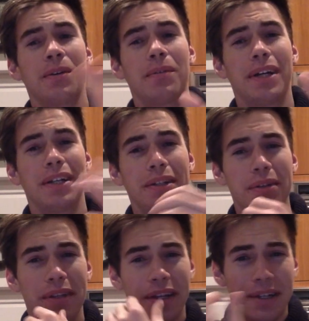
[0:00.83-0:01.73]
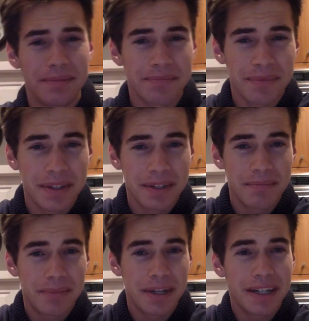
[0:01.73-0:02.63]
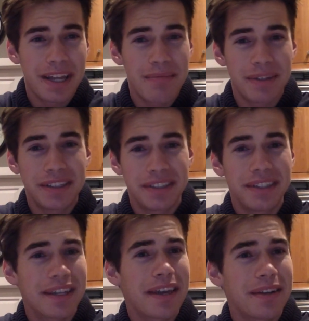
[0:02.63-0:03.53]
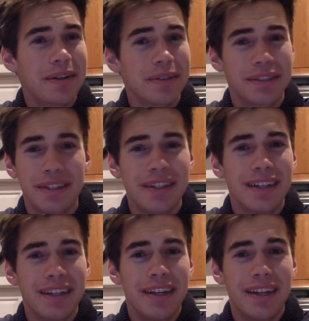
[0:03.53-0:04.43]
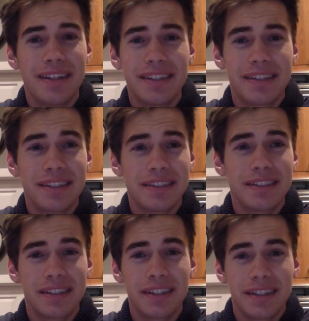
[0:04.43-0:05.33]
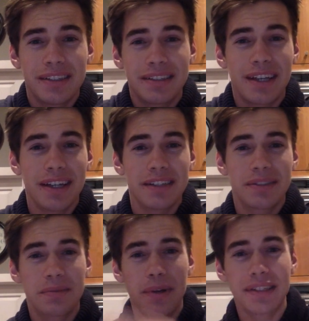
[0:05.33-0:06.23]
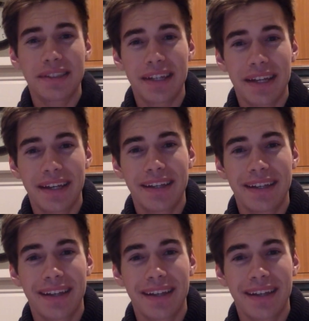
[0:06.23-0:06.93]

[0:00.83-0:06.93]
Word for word: Why, hello there. My name is Nick Henault, and this is Science Wednesday.